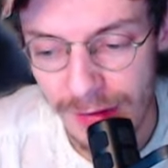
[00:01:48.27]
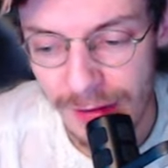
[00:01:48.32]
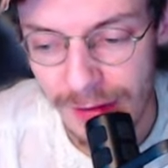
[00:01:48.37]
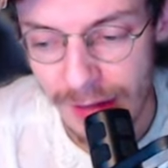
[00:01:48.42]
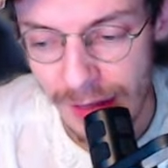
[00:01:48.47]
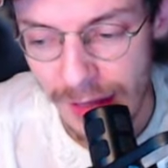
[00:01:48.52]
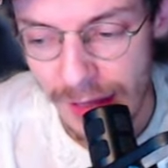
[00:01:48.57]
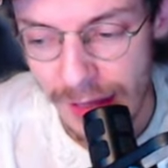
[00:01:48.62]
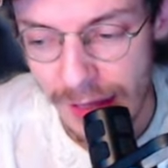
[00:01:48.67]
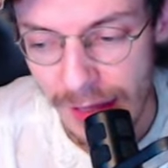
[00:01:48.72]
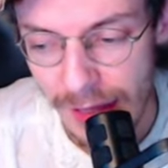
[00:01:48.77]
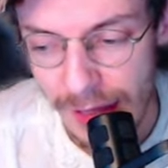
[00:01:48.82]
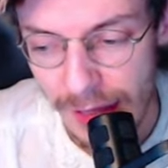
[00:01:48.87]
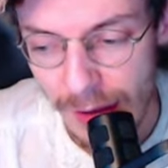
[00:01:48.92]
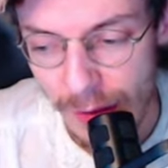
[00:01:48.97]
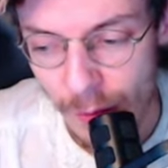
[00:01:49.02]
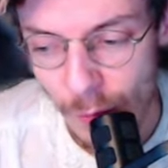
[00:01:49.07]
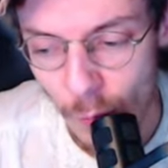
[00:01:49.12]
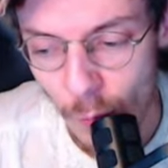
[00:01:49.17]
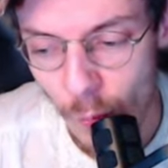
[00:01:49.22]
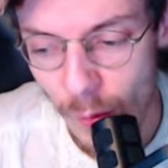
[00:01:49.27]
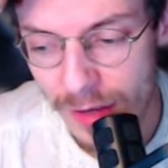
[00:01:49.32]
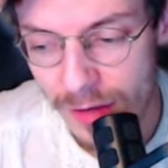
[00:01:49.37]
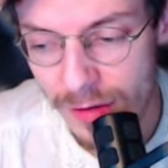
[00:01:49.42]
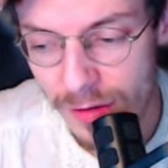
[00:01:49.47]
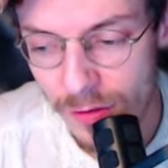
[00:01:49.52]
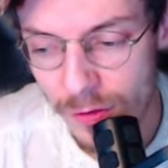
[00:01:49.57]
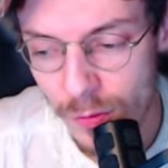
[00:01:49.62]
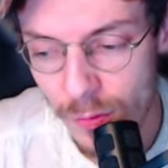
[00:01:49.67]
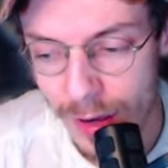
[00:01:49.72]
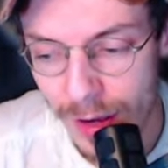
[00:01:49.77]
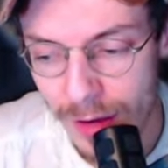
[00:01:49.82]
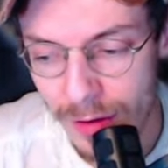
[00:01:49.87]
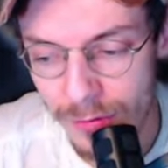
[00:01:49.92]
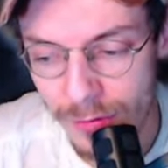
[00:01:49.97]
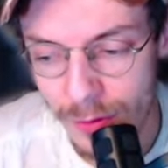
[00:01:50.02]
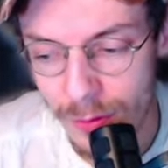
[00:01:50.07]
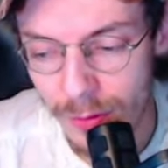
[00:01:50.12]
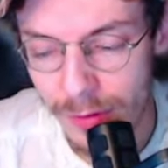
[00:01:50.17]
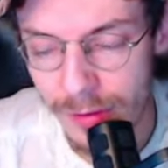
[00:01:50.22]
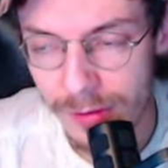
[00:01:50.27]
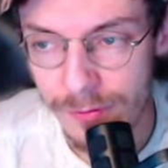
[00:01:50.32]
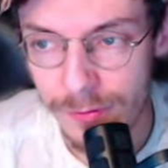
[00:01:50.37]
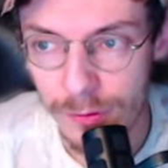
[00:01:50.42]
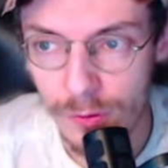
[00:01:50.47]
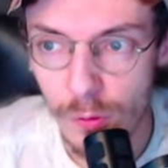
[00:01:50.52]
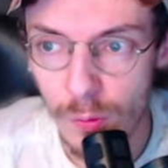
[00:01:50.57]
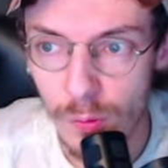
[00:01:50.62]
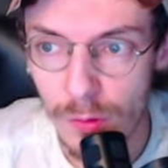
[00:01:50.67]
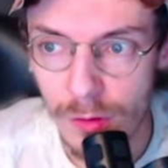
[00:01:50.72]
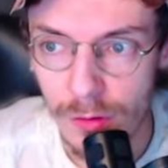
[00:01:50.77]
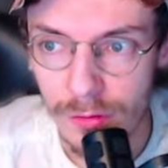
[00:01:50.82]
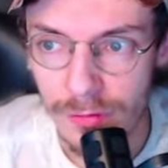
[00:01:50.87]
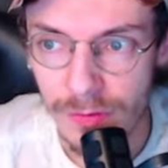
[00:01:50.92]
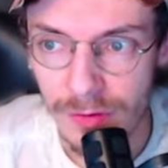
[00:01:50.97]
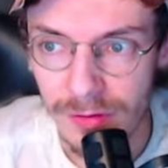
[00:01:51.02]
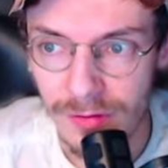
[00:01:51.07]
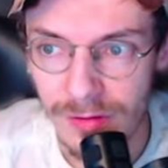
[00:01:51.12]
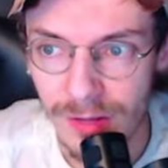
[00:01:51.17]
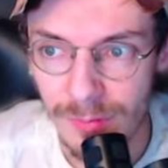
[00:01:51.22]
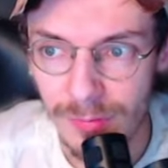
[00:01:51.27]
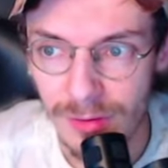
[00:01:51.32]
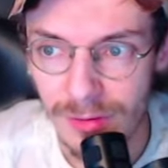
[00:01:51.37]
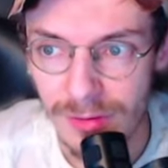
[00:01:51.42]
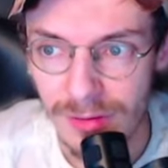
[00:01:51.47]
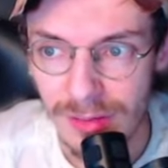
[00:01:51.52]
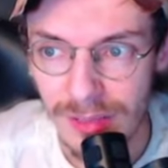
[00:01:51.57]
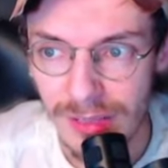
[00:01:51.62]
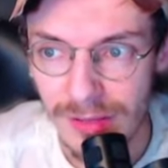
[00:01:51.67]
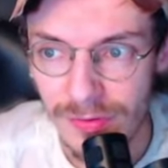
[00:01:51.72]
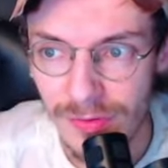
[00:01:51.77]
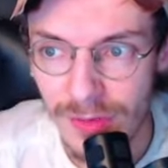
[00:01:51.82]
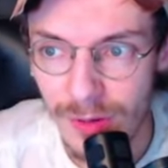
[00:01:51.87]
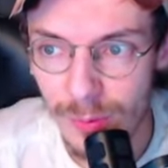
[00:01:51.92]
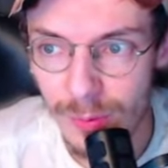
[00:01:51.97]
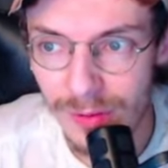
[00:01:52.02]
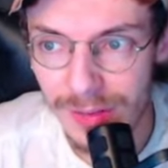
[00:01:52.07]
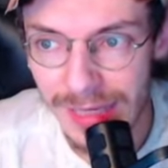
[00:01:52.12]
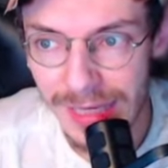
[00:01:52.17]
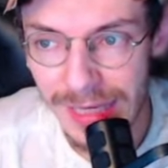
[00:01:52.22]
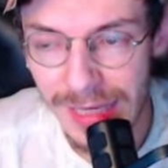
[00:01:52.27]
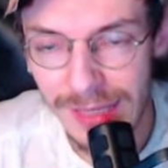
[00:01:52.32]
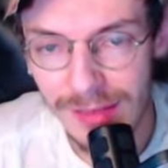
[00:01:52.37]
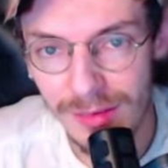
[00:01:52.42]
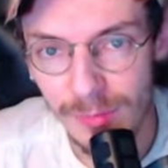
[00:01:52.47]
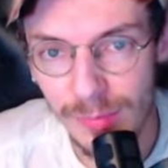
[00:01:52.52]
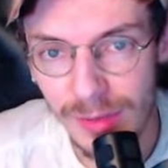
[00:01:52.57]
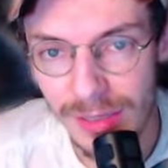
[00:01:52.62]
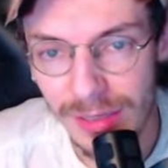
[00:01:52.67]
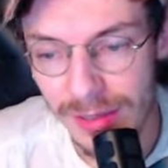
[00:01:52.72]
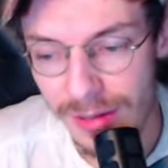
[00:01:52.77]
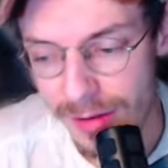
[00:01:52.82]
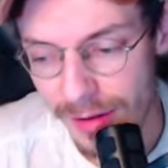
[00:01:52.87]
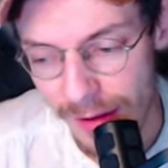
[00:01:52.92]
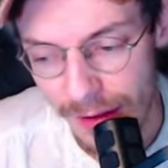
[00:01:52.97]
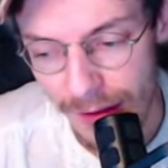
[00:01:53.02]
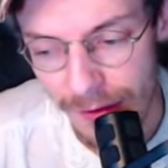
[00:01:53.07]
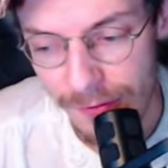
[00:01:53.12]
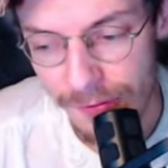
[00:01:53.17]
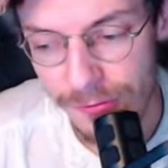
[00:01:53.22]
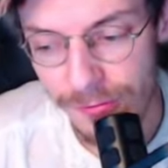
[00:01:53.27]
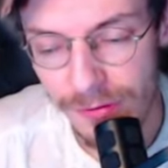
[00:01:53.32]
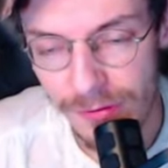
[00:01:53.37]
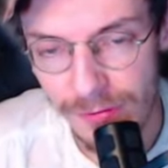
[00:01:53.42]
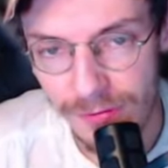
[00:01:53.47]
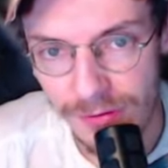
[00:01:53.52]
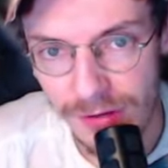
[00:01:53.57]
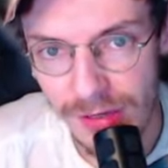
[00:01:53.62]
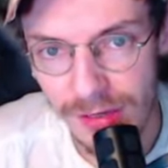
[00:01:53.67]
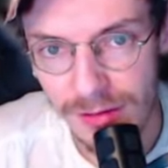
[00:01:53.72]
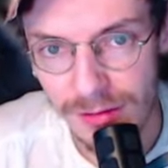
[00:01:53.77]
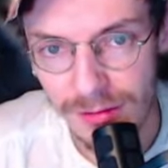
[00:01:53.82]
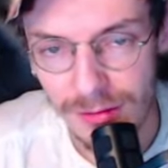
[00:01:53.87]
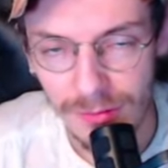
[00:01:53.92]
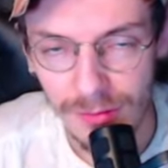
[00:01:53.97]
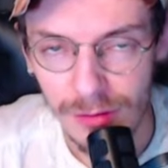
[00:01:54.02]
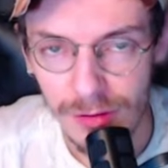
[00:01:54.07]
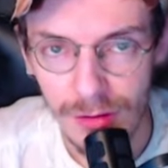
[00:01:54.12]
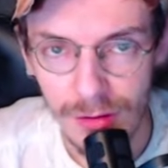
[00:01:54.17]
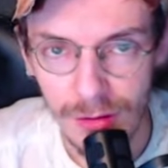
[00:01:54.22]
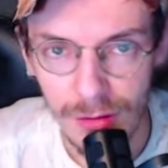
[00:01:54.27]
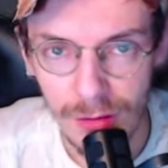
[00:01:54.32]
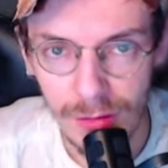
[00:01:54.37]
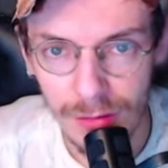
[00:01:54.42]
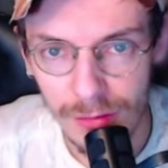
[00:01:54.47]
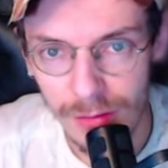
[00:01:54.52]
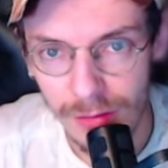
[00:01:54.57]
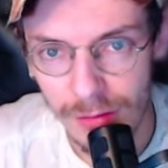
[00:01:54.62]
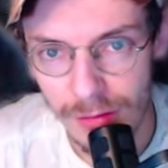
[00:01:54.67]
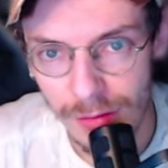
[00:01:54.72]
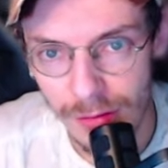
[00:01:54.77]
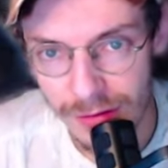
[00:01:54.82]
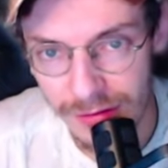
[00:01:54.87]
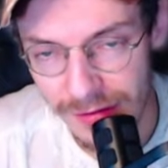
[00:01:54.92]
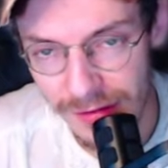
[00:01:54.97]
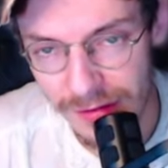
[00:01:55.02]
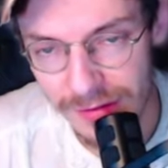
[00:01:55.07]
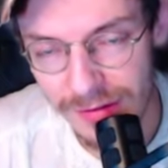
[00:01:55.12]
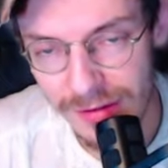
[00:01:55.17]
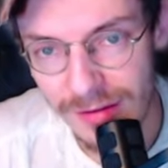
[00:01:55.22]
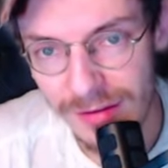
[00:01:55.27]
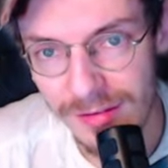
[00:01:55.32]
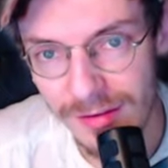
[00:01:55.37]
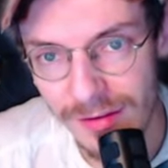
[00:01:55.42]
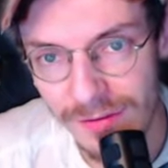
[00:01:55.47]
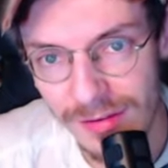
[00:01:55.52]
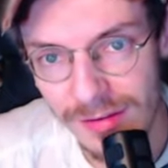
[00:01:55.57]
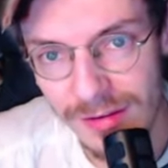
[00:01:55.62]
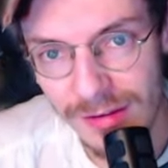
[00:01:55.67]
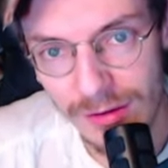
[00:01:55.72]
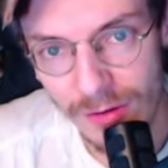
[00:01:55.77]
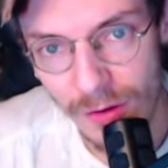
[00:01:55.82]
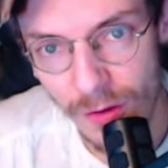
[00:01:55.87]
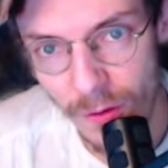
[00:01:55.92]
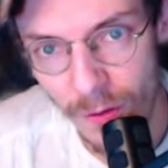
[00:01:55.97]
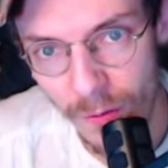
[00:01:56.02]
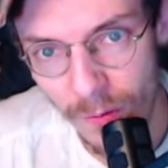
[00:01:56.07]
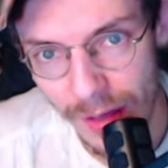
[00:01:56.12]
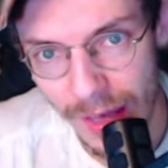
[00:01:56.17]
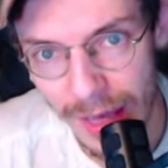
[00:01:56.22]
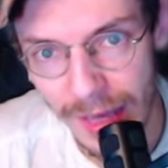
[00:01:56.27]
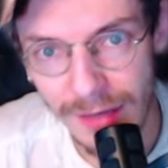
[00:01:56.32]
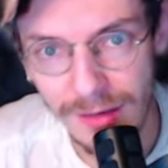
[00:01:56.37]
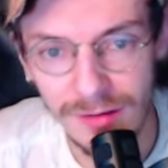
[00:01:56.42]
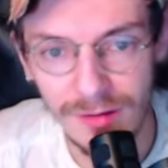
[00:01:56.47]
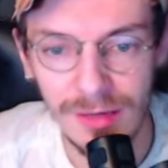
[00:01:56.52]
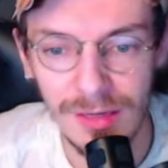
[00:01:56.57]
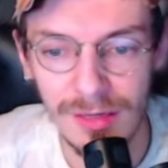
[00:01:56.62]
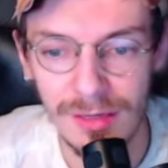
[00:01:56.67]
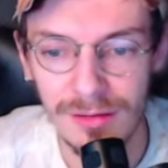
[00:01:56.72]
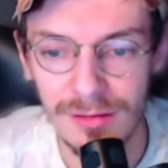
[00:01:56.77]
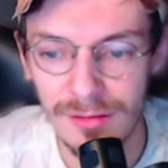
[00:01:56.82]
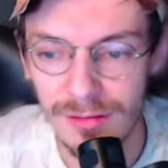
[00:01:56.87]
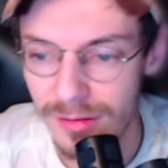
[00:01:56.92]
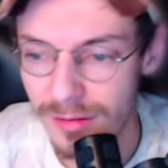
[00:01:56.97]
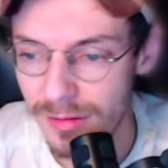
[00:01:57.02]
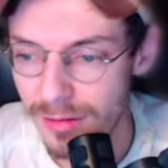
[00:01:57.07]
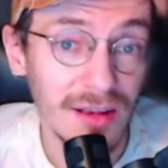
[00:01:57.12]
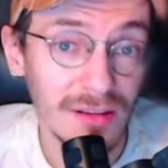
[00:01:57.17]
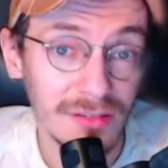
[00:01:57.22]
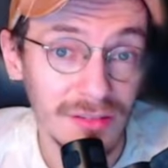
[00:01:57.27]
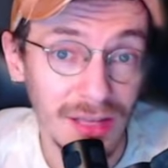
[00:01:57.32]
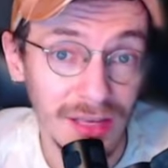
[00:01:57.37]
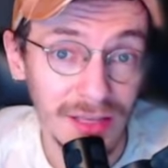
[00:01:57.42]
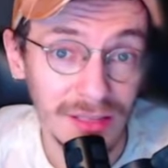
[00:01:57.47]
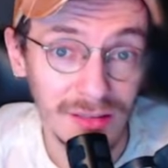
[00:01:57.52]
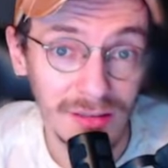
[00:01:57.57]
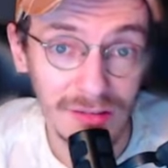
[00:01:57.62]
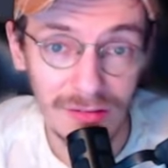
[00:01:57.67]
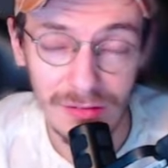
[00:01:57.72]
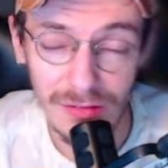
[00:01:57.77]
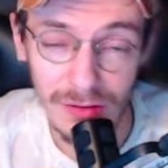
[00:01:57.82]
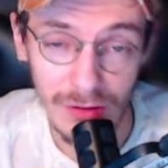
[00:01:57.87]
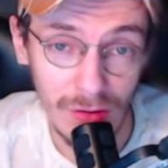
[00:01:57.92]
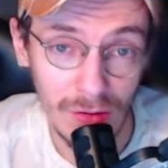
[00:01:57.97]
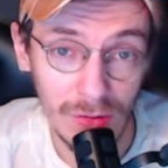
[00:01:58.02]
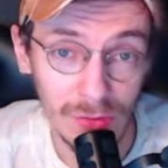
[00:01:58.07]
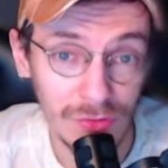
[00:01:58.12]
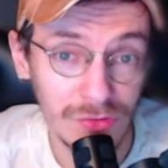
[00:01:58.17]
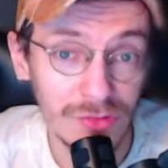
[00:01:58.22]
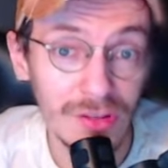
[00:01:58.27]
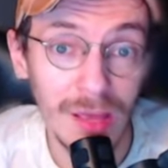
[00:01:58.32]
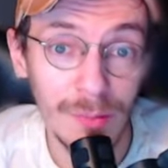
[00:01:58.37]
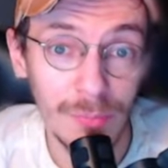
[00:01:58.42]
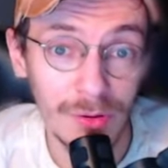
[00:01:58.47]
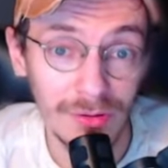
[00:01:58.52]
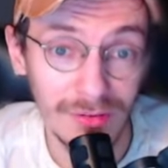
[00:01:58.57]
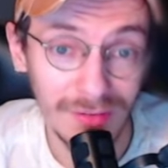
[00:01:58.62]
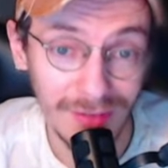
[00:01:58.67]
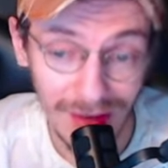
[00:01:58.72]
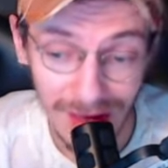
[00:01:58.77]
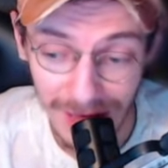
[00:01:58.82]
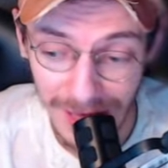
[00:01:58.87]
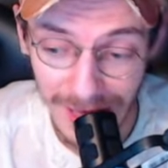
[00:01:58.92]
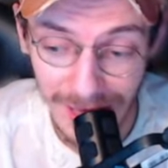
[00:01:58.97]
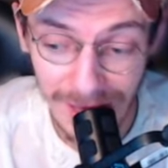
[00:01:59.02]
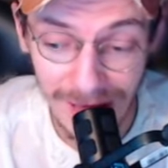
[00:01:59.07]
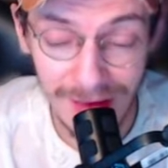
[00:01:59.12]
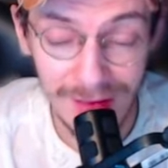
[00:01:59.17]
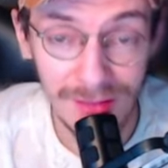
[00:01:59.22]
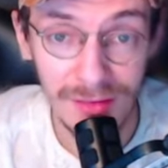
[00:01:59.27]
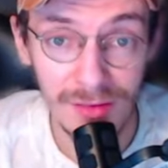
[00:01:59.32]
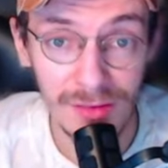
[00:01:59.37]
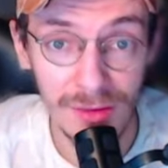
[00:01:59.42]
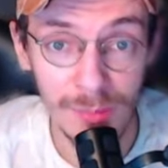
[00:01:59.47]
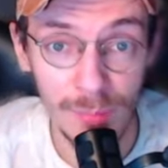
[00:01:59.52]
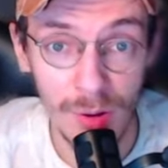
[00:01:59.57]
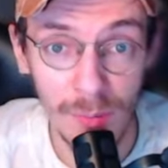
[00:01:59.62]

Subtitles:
that when you are rolling for 2-cost, for example, there will either be 15, 16, 17, or 18 Chaos Knights or Snipers in the